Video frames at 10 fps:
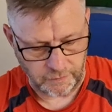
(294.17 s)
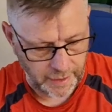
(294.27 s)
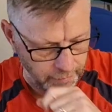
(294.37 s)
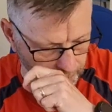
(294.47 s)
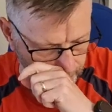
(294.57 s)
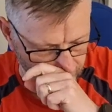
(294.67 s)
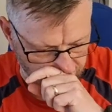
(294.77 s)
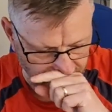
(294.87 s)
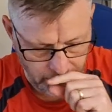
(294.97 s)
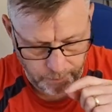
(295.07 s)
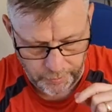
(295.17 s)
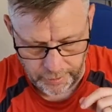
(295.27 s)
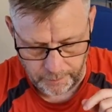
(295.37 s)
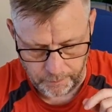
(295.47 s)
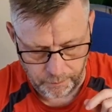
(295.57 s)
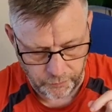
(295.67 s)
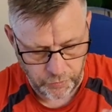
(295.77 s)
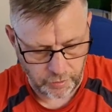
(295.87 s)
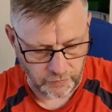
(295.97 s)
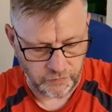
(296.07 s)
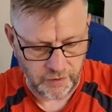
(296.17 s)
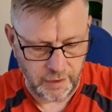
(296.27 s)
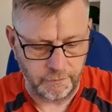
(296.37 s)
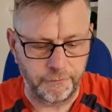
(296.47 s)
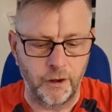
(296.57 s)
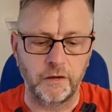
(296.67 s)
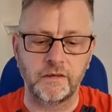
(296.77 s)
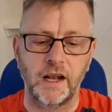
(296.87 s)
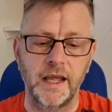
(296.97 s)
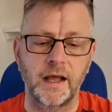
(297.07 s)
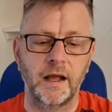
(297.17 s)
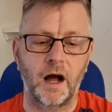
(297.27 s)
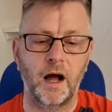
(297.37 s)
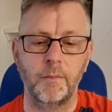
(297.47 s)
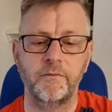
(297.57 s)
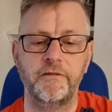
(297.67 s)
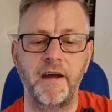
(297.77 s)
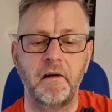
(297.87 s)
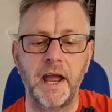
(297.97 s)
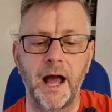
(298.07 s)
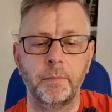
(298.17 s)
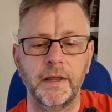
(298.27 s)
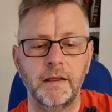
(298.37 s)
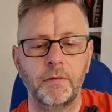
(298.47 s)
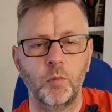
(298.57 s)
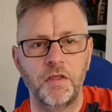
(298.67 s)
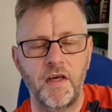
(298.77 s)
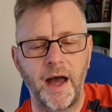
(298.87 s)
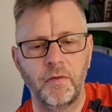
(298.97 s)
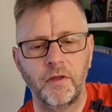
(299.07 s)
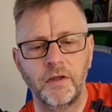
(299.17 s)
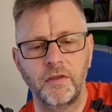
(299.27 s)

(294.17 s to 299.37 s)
later on, I think, but you can see, firstly, I'm very happy with that